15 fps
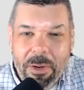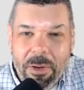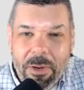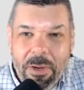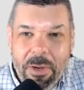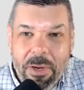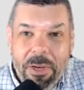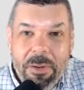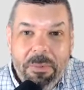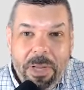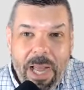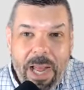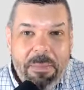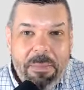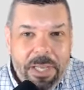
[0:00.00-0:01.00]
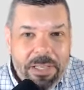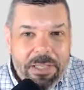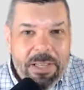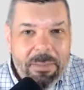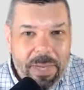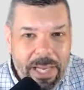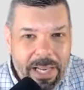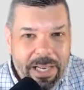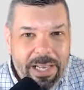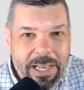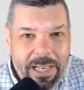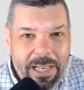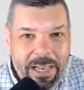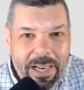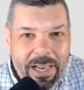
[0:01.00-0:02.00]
can be intimidating.